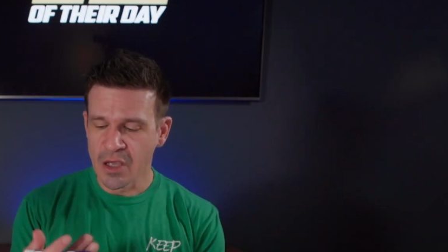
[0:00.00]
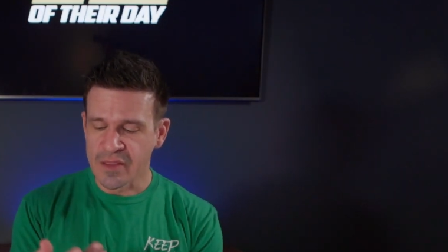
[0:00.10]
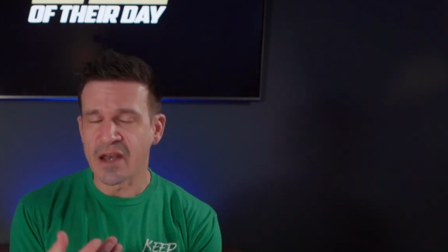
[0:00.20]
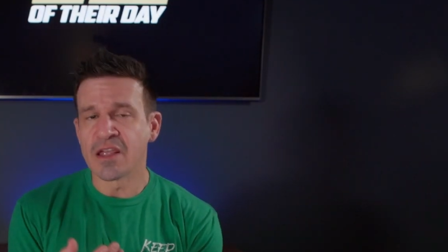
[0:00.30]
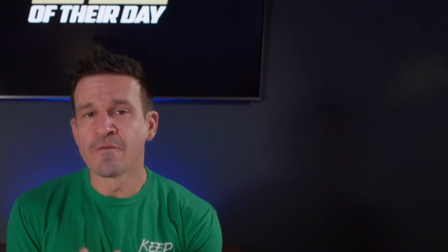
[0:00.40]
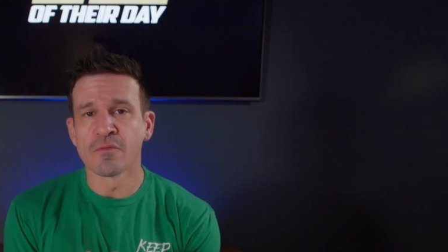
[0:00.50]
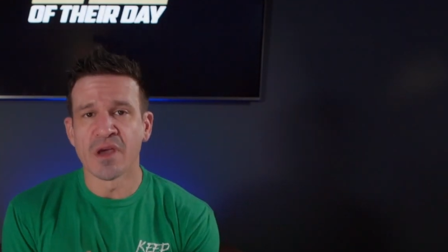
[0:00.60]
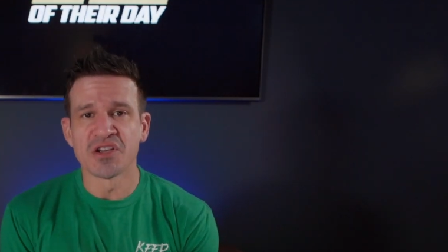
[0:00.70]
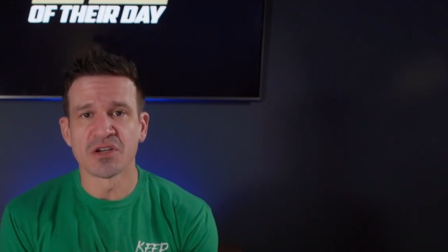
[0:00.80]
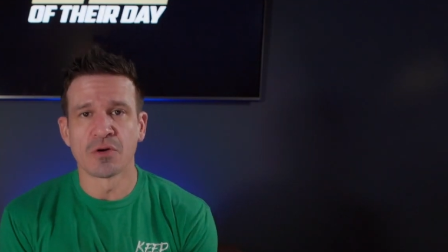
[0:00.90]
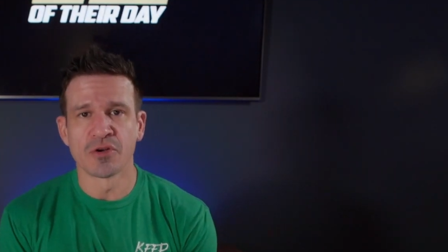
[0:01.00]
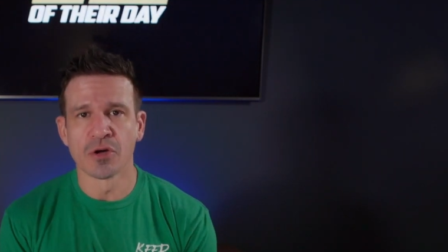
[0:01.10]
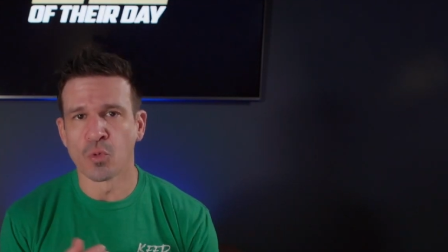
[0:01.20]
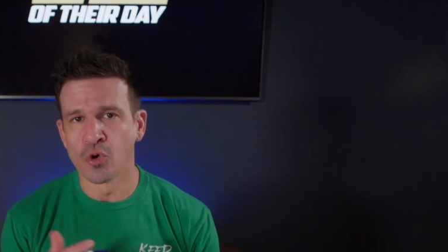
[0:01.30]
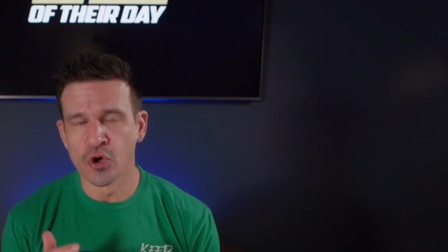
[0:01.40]
That information on
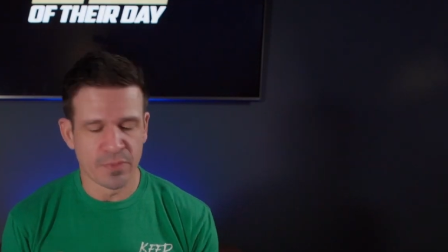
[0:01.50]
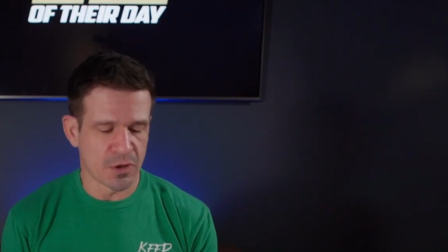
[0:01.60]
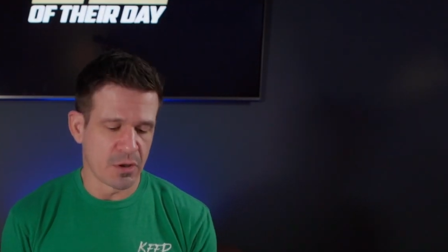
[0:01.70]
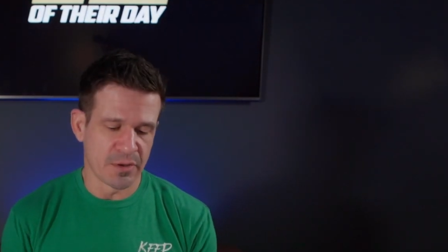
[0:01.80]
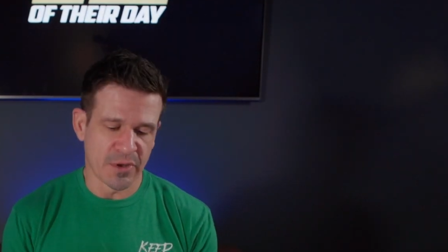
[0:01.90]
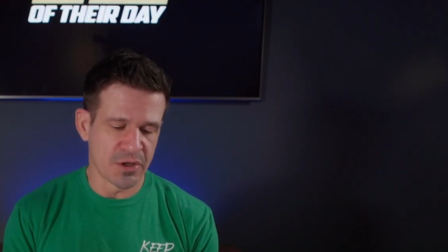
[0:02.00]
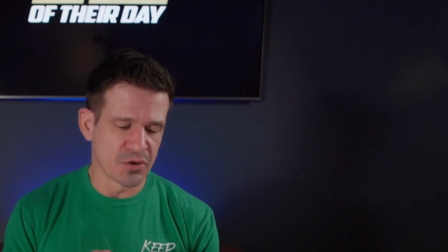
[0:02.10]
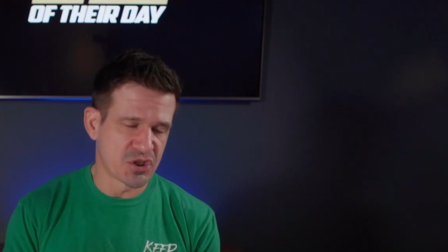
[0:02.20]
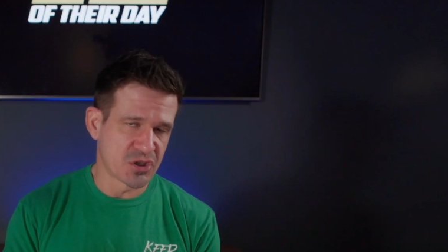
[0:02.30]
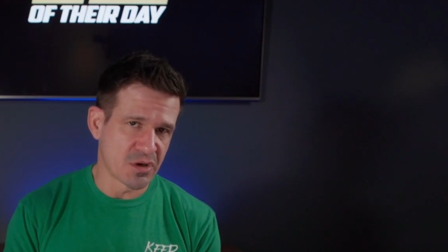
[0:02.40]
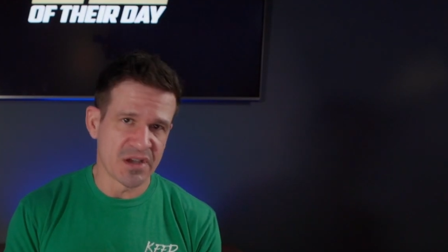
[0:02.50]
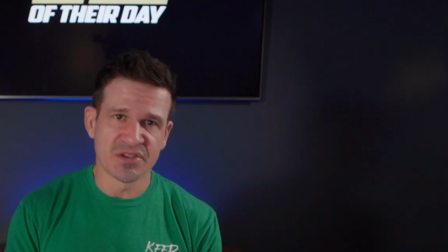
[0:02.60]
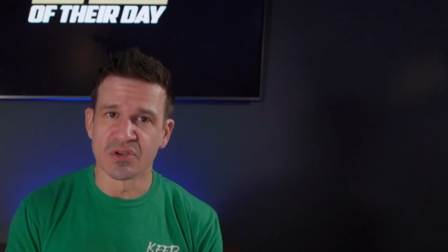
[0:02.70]
your Whoop, calling about your stress,